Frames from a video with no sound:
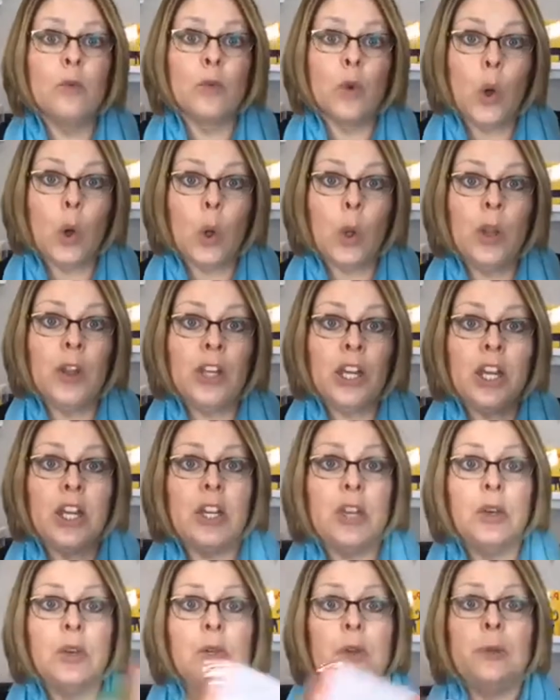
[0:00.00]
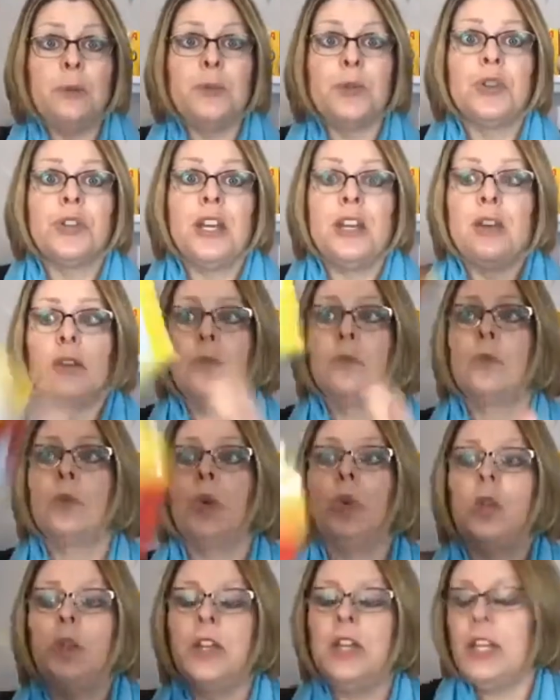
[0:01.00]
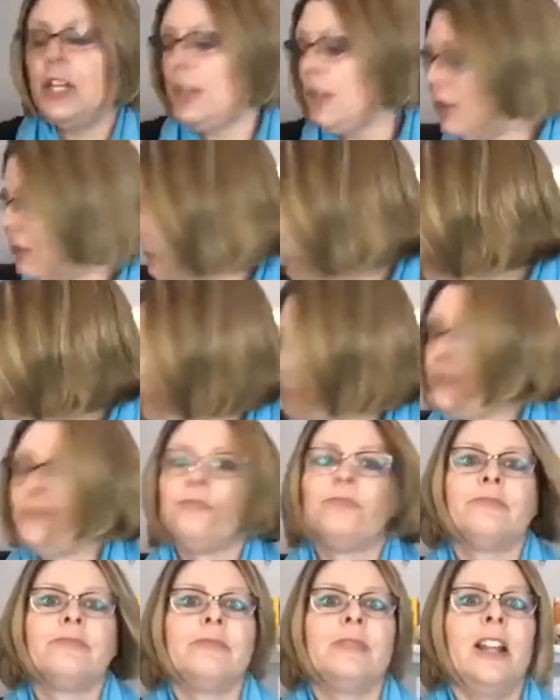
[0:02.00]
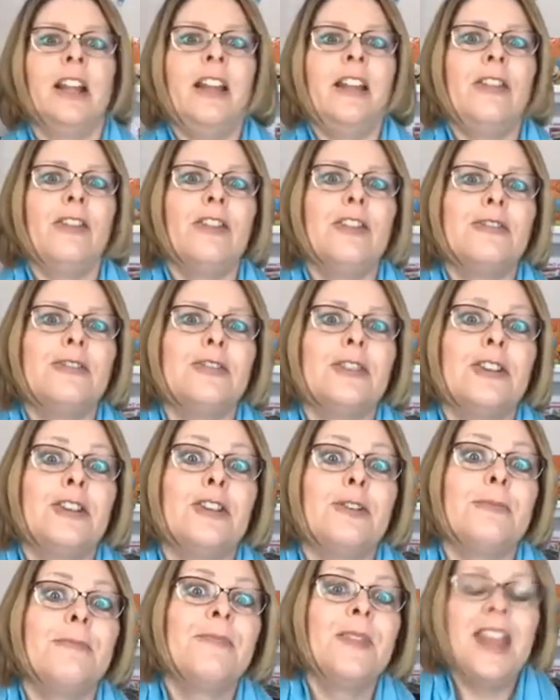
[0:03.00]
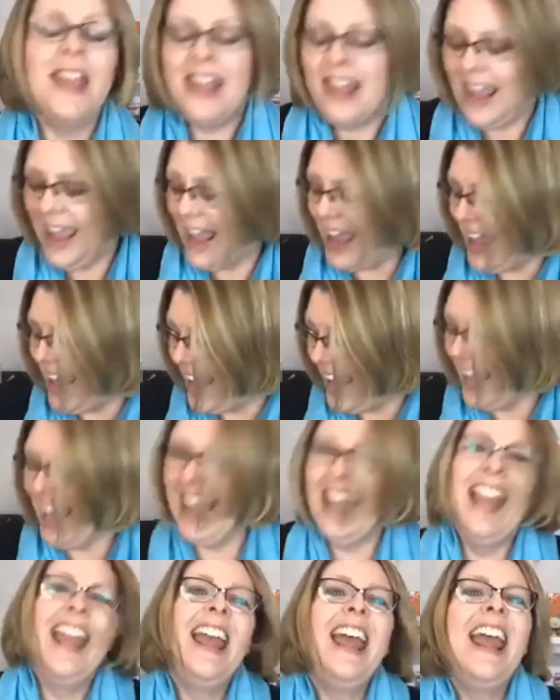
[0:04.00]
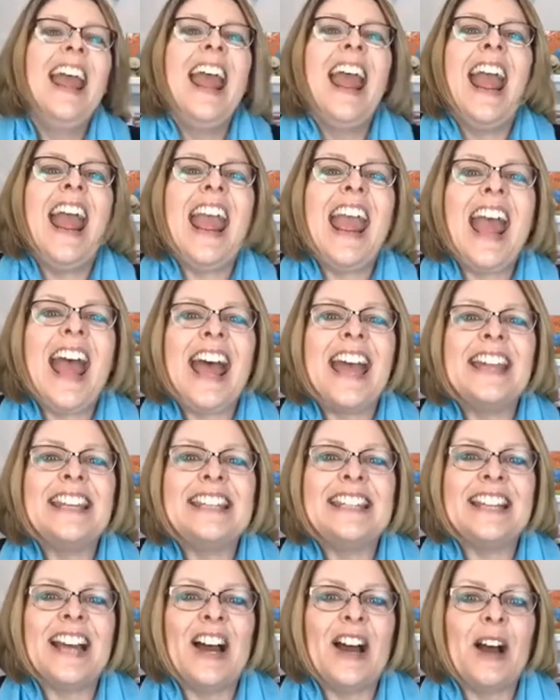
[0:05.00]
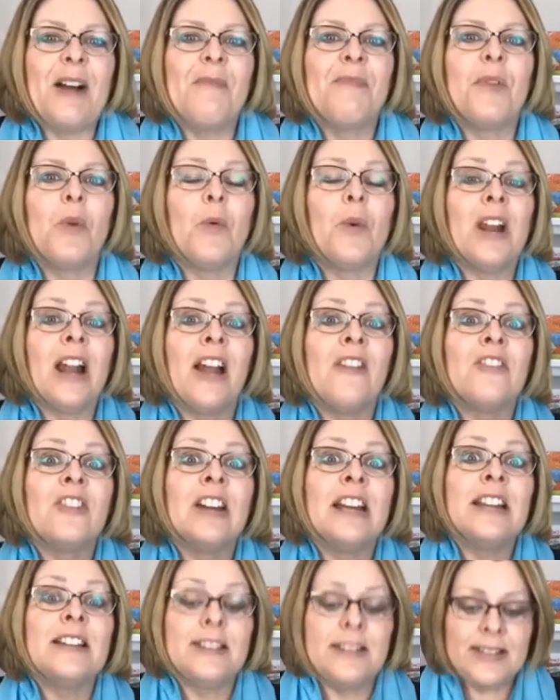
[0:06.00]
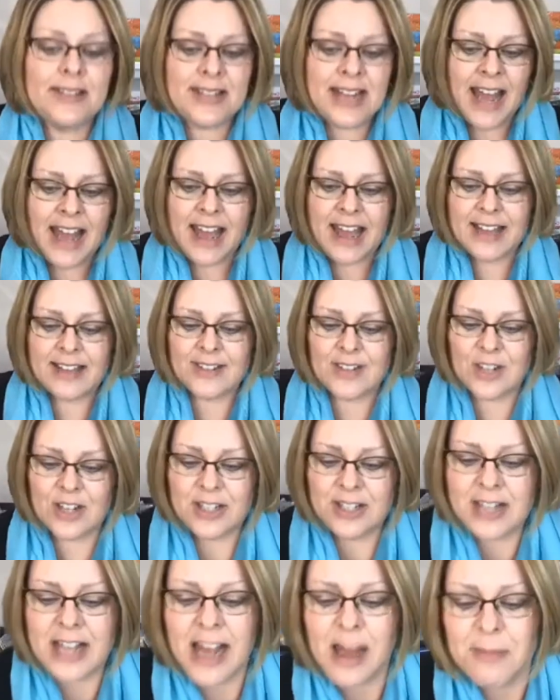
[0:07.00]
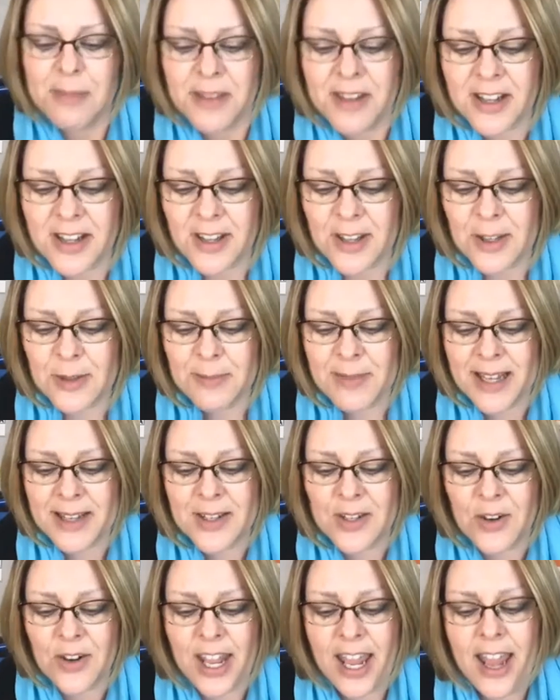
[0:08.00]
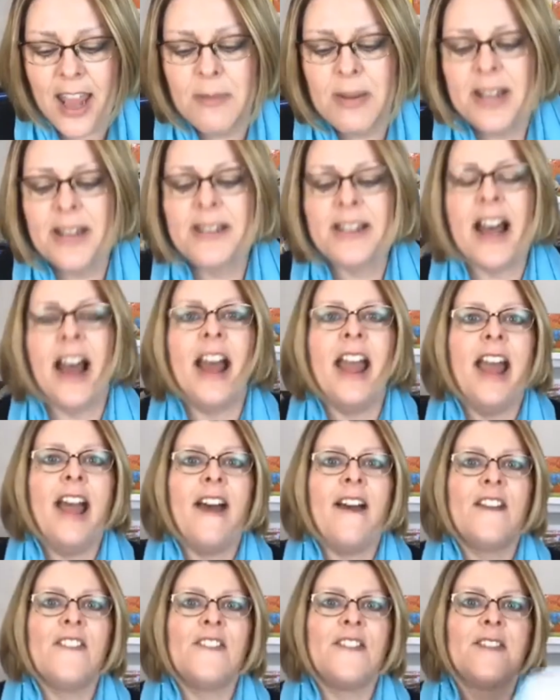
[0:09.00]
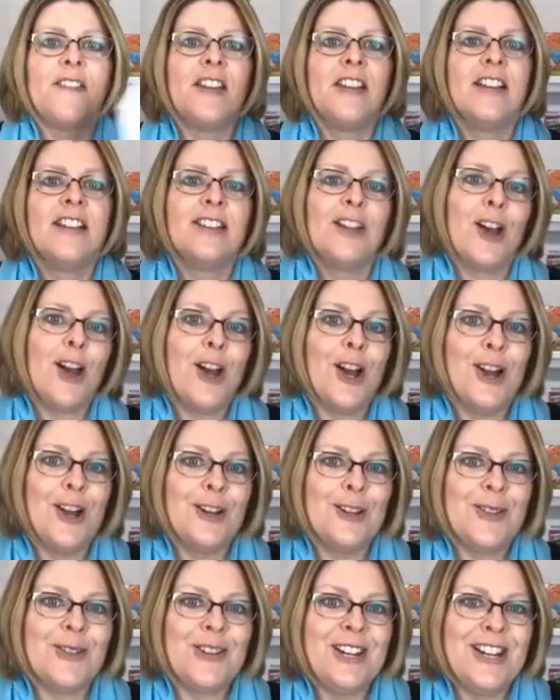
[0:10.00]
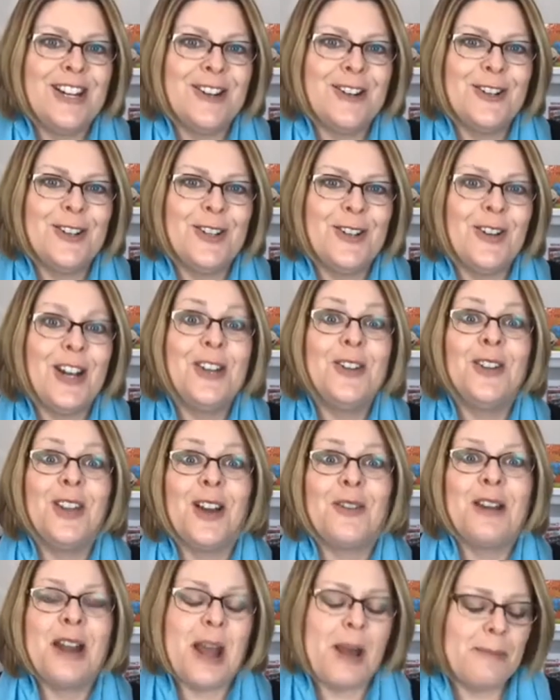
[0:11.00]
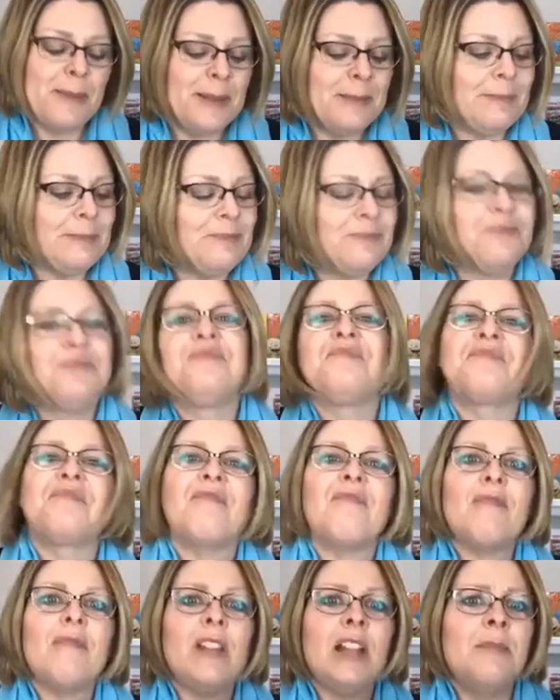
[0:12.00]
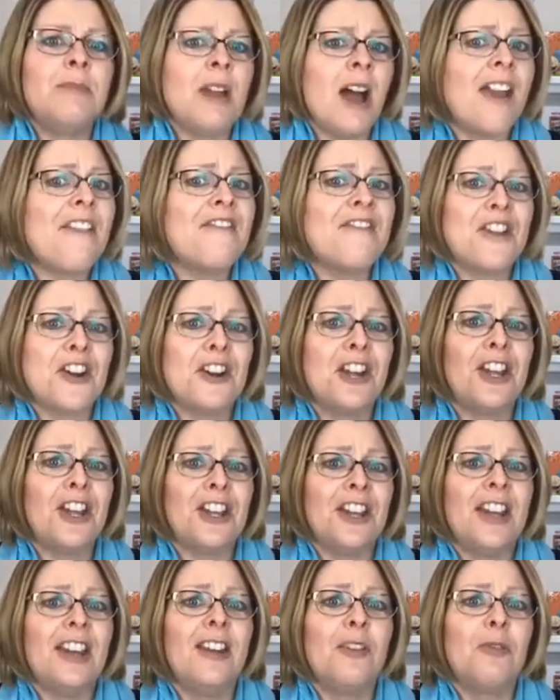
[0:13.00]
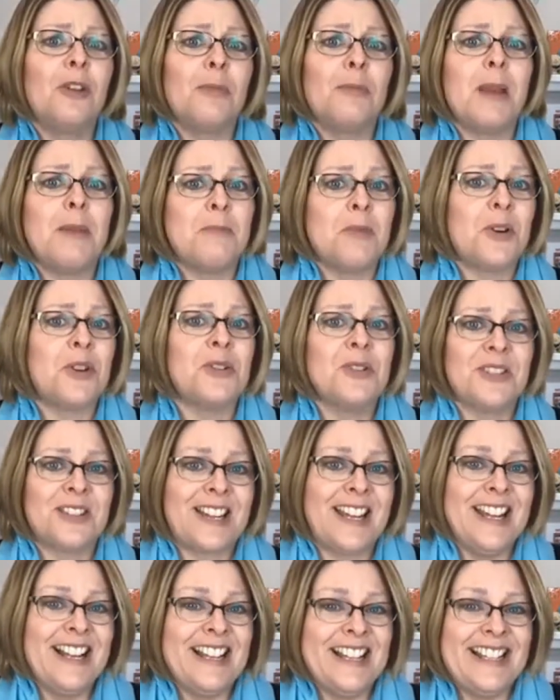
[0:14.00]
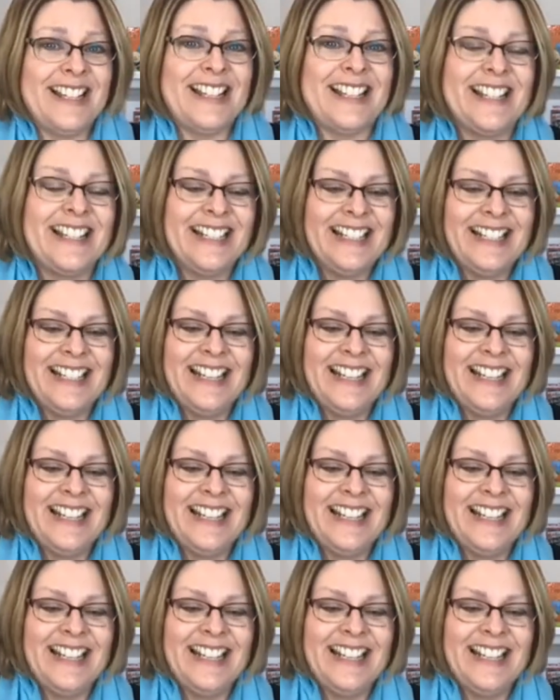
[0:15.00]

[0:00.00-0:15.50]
roll the cube, so they can roll the cube. And there goes the cube. And whatever it says on top of the cube, that's okay because I have the cards right here too. I knew that would happen. I'm not very good with my motor skills.